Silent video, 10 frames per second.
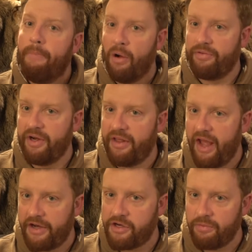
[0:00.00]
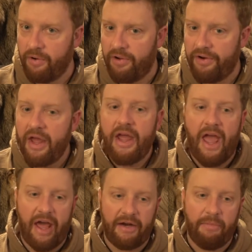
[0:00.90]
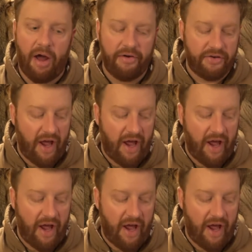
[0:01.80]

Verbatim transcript: both in the ancient world and in modern